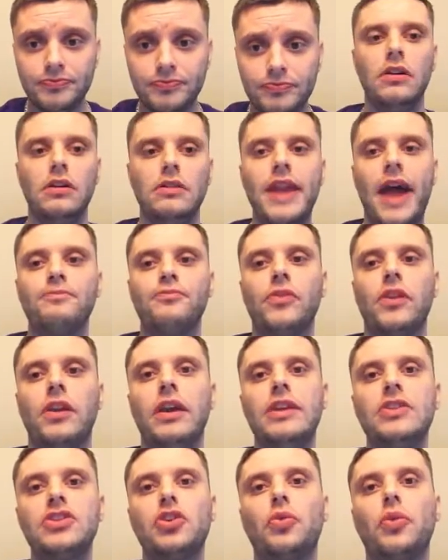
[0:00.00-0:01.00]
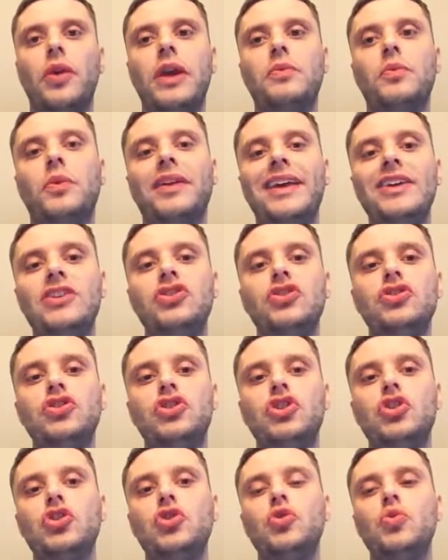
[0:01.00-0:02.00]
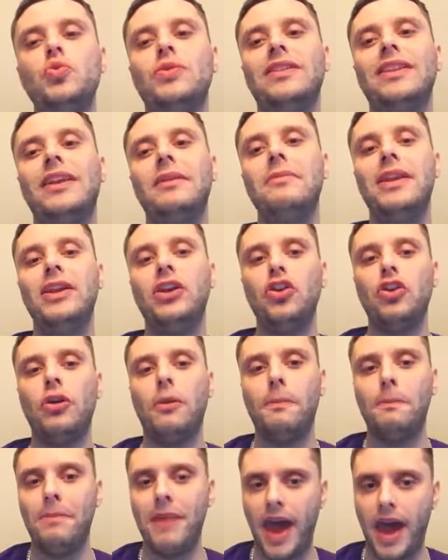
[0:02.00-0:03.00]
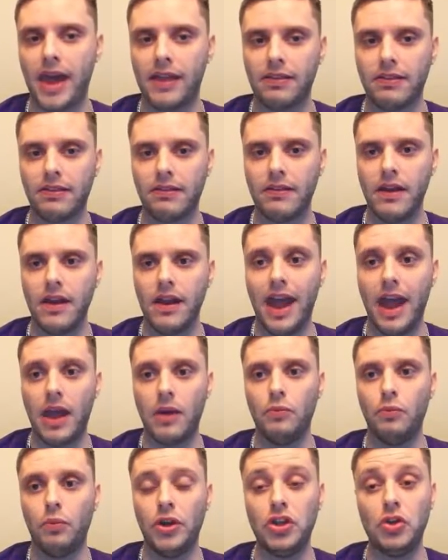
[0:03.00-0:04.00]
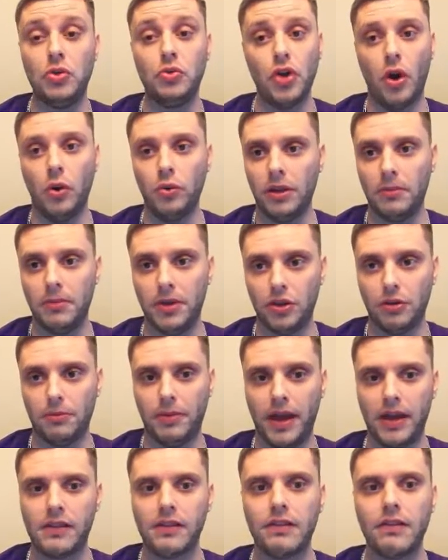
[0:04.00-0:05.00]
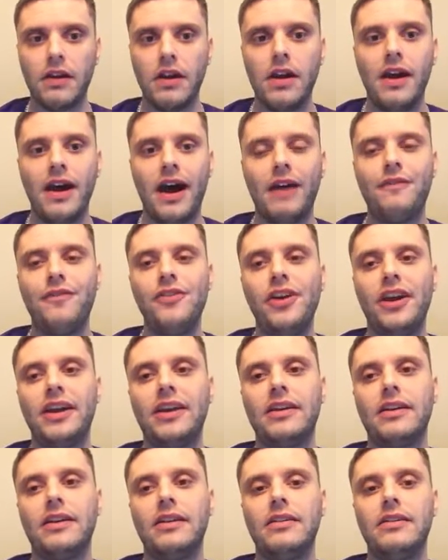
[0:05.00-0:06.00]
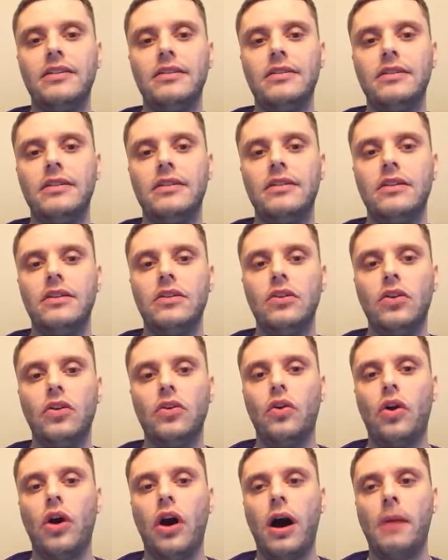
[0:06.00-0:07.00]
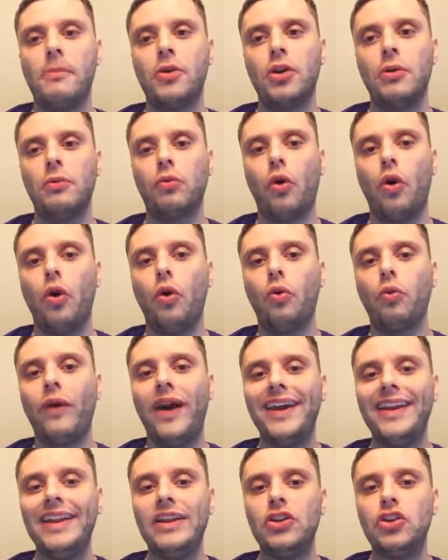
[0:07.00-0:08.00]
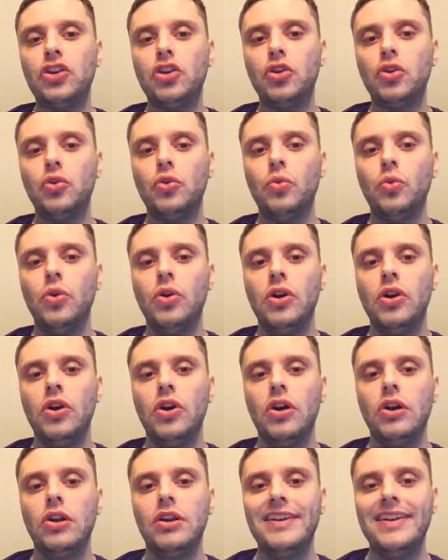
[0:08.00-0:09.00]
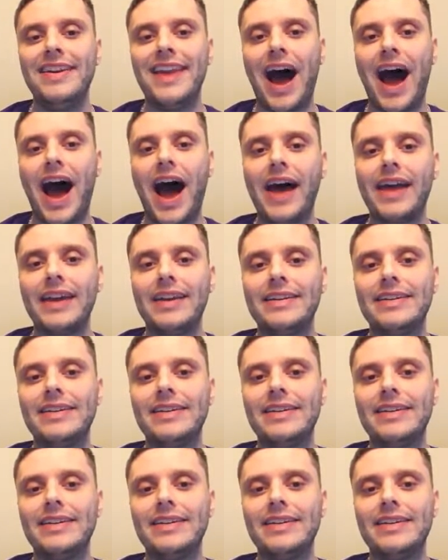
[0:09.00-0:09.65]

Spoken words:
Now, in relation to limiting your bets and when you don't limit your bets, I feel like I'm going to roll right into not